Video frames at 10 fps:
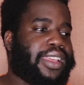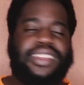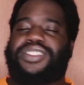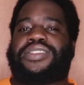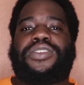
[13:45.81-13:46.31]

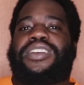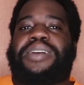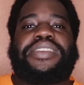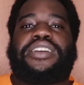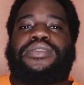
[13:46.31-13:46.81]
It just all
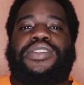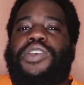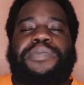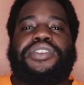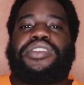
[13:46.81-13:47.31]
comes out
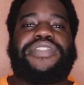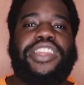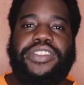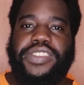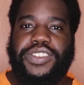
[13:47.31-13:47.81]
so beautifully
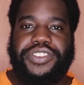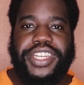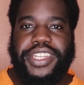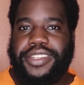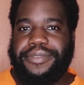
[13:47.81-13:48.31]
on the screen.